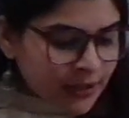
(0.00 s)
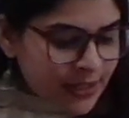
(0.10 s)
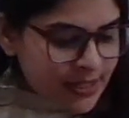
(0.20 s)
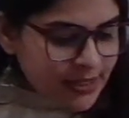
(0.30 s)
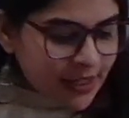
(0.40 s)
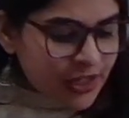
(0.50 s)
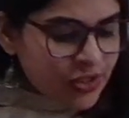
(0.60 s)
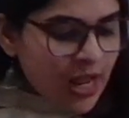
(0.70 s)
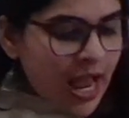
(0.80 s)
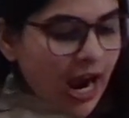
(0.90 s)
stage,
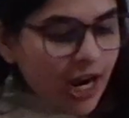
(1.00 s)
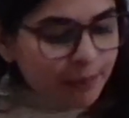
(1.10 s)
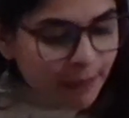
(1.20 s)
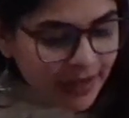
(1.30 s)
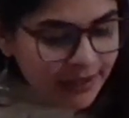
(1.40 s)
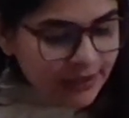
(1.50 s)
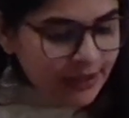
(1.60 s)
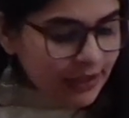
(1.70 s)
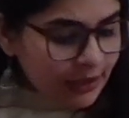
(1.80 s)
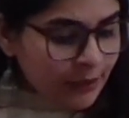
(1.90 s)
our mental
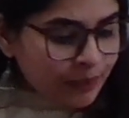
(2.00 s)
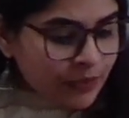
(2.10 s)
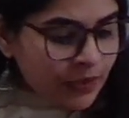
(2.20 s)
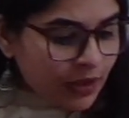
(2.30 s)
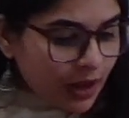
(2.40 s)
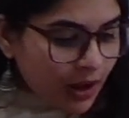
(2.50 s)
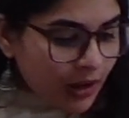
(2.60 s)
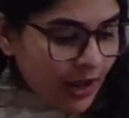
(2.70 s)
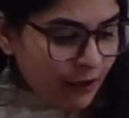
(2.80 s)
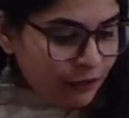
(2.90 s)

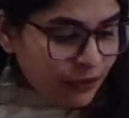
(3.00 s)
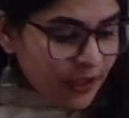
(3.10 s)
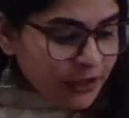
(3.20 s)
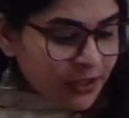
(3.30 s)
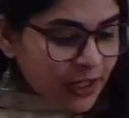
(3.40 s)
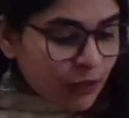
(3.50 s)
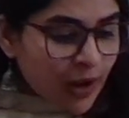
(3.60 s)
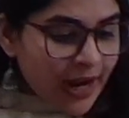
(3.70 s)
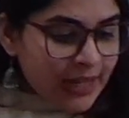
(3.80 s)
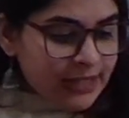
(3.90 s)
effort
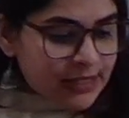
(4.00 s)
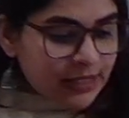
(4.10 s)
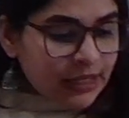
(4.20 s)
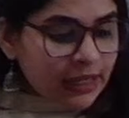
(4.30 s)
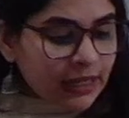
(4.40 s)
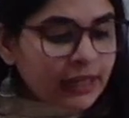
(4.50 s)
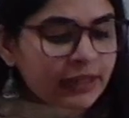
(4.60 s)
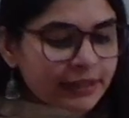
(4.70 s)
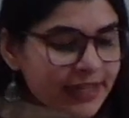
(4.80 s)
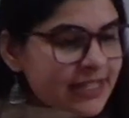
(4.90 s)
requires
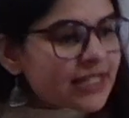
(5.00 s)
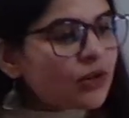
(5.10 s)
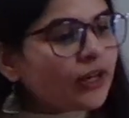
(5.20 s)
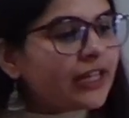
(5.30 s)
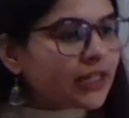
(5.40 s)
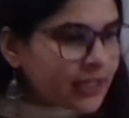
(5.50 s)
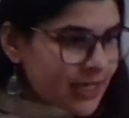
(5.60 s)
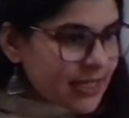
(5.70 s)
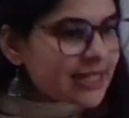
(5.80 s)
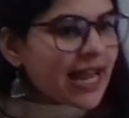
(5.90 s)
increases or
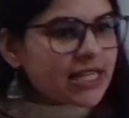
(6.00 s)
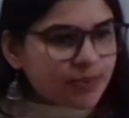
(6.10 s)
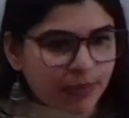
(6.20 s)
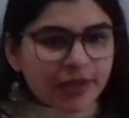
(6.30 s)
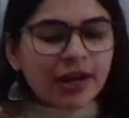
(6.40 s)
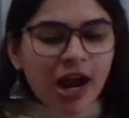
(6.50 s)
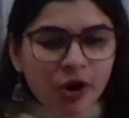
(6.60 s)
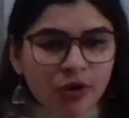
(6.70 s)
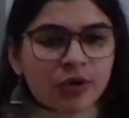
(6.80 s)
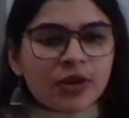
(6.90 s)
decreases as per how
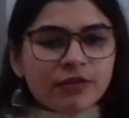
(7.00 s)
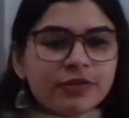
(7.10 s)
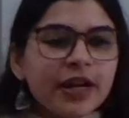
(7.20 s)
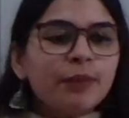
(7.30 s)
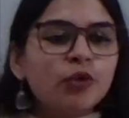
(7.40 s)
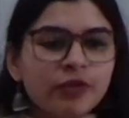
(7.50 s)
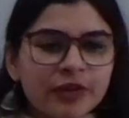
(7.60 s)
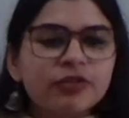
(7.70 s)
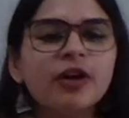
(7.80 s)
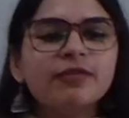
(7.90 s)
we are moving
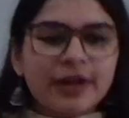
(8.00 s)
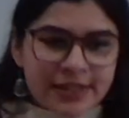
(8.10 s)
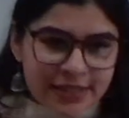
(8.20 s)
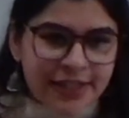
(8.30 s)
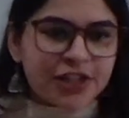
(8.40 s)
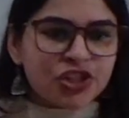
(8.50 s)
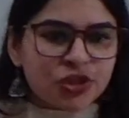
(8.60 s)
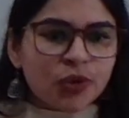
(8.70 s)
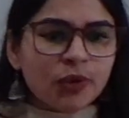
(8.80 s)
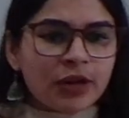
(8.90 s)
from one stage to
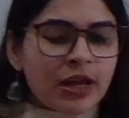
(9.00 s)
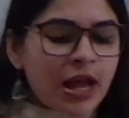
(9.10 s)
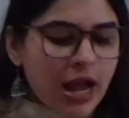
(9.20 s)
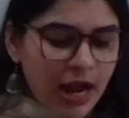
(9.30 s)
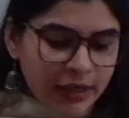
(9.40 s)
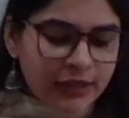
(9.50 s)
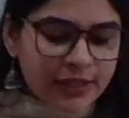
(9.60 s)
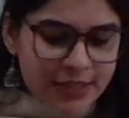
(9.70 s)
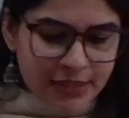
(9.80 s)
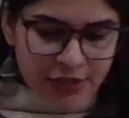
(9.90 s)
another
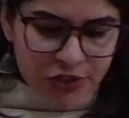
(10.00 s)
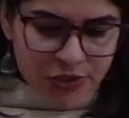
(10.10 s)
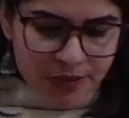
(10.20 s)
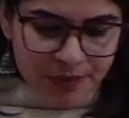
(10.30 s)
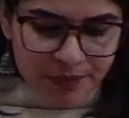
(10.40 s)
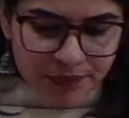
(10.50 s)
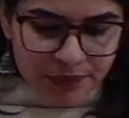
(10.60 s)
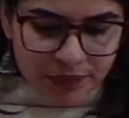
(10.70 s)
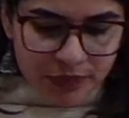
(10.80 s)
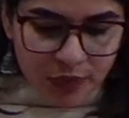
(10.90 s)
stage.
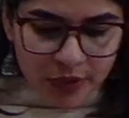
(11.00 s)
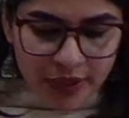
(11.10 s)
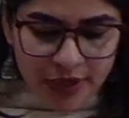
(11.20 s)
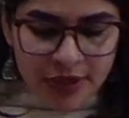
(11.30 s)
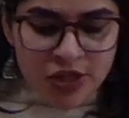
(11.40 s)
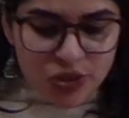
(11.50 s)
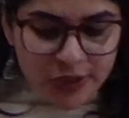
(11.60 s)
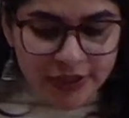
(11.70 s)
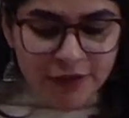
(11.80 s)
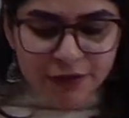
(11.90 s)
Okay? So, in
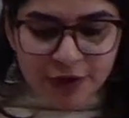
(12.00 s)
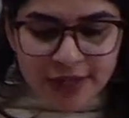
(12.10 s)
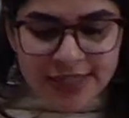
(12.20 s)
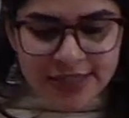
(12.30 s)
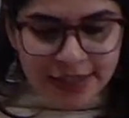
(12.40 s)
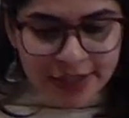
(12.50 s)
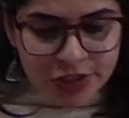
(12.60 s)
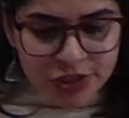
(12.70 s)
the first stage,